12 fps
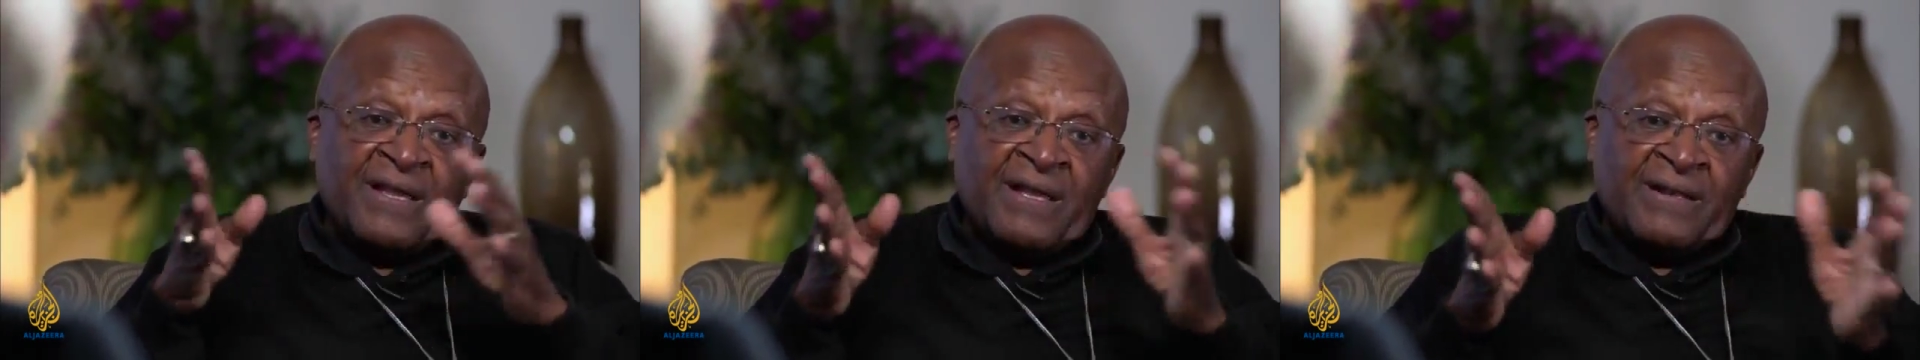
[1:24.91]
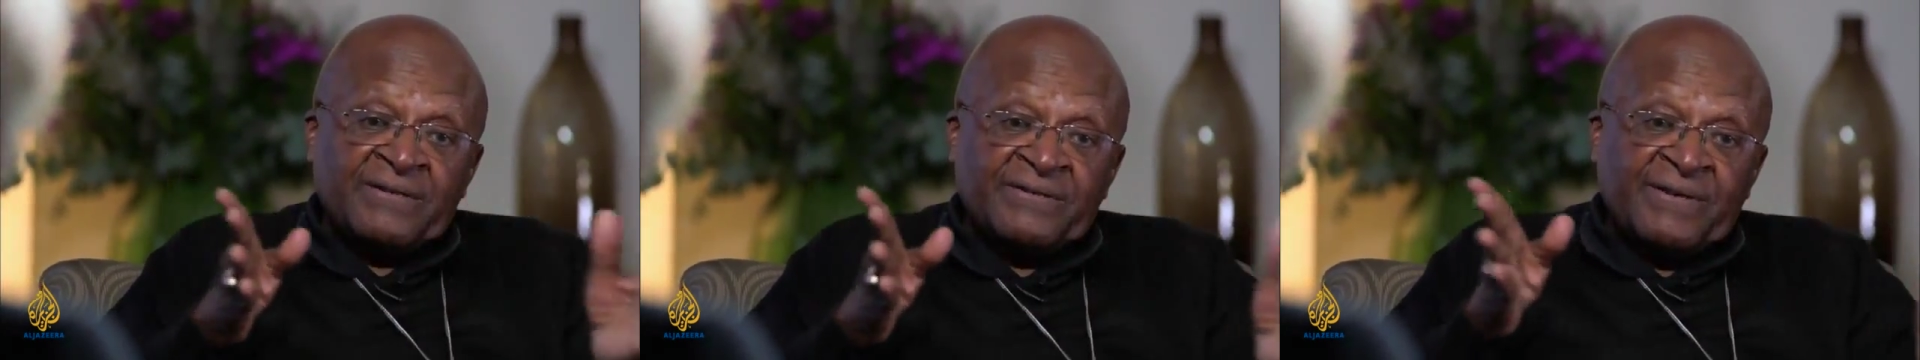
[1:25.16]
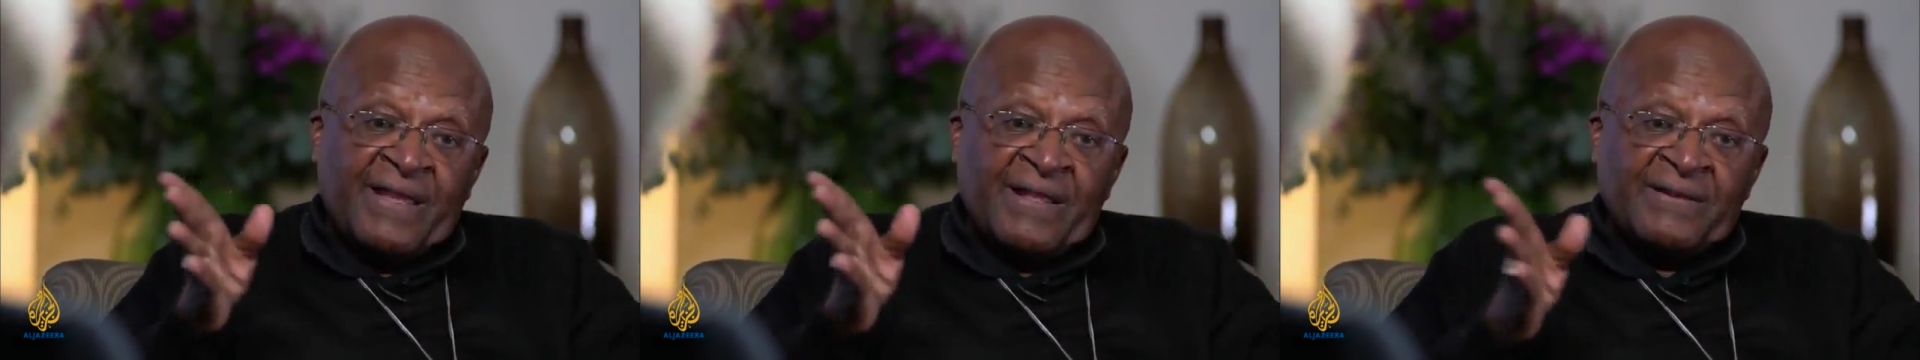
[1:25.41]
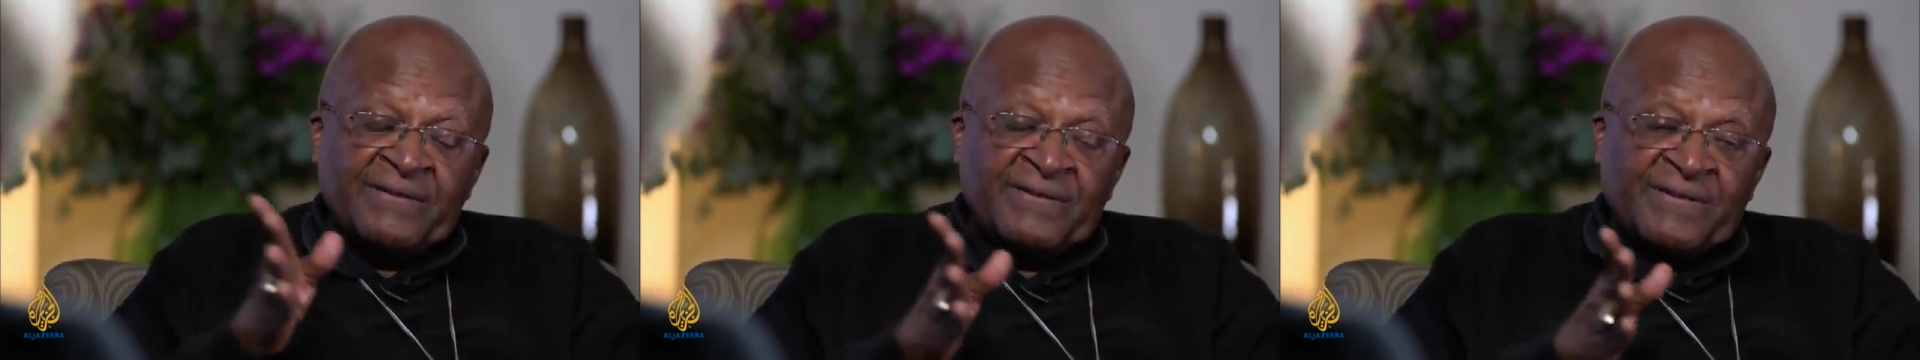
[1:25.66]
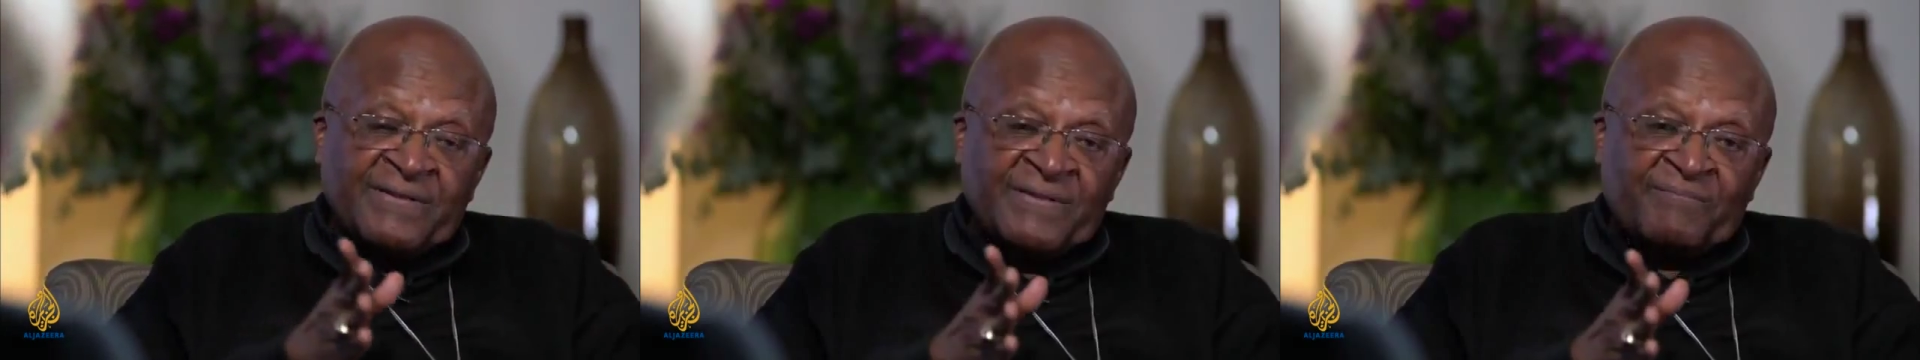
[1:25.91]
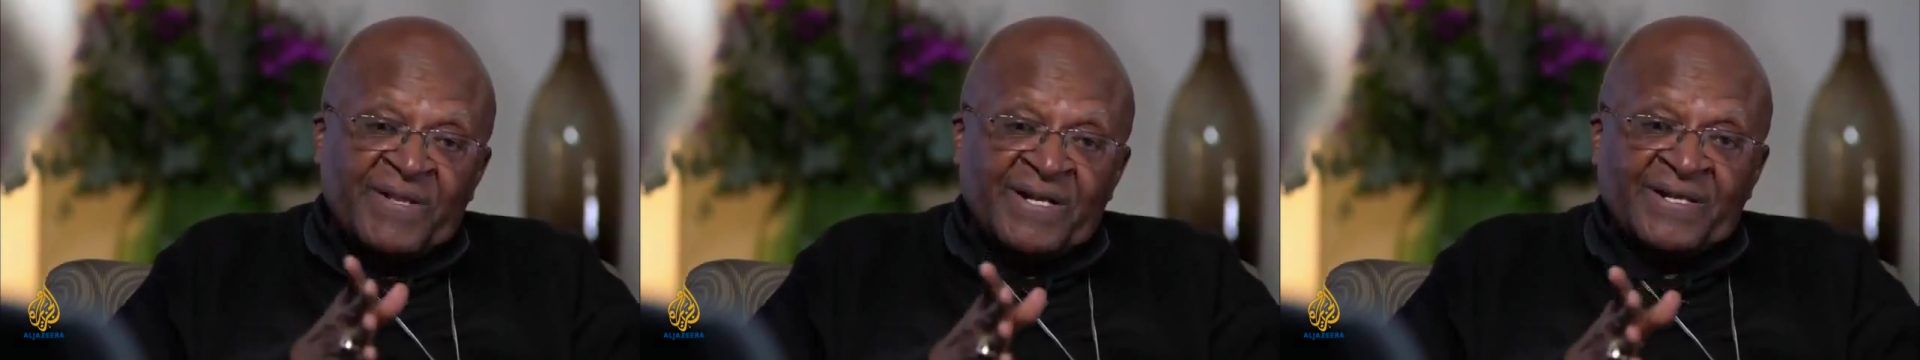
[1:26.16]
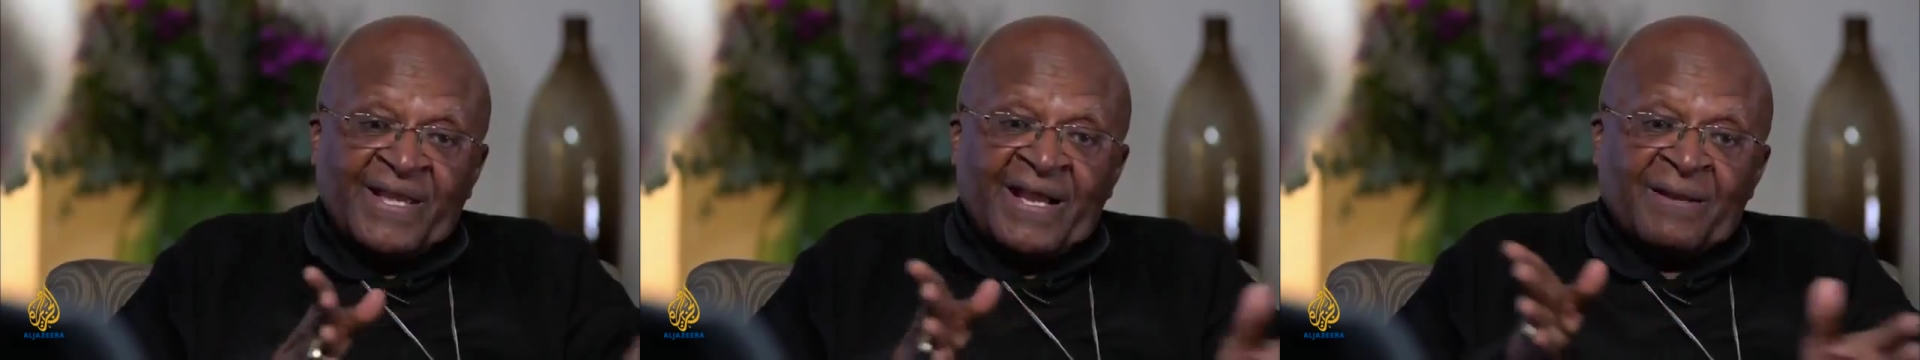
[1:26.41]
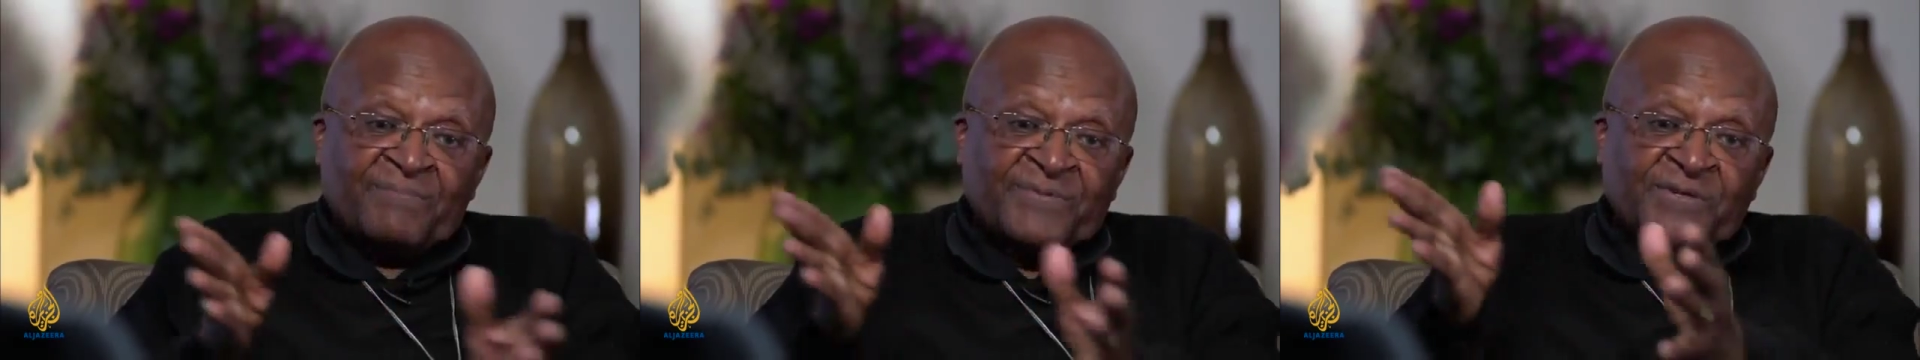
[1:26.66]
the
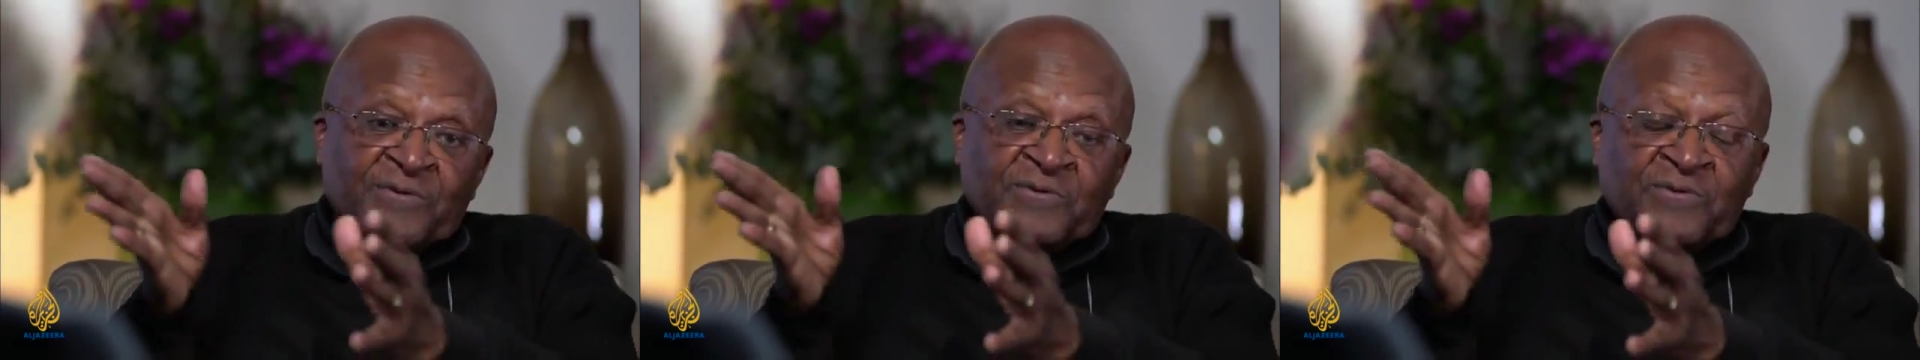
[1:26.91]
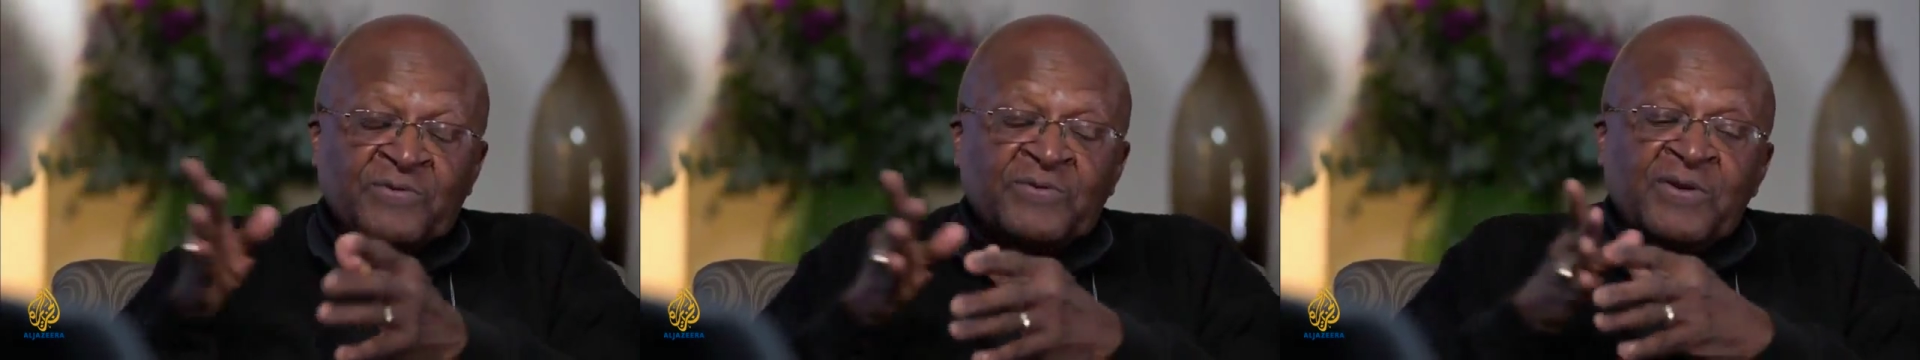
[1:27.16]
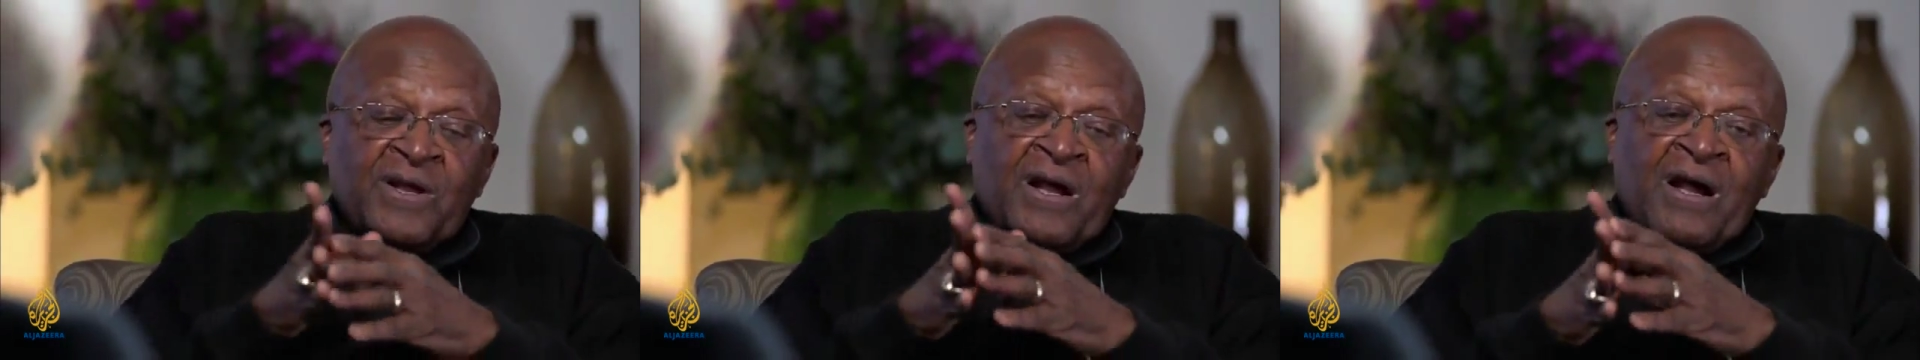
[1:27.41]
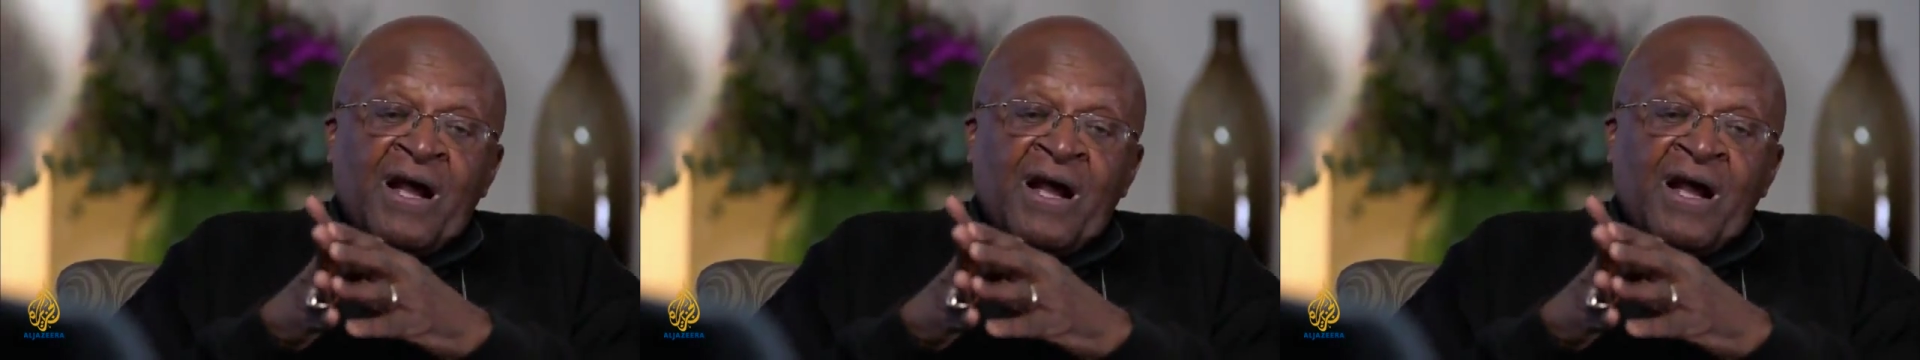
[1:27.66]
build-up to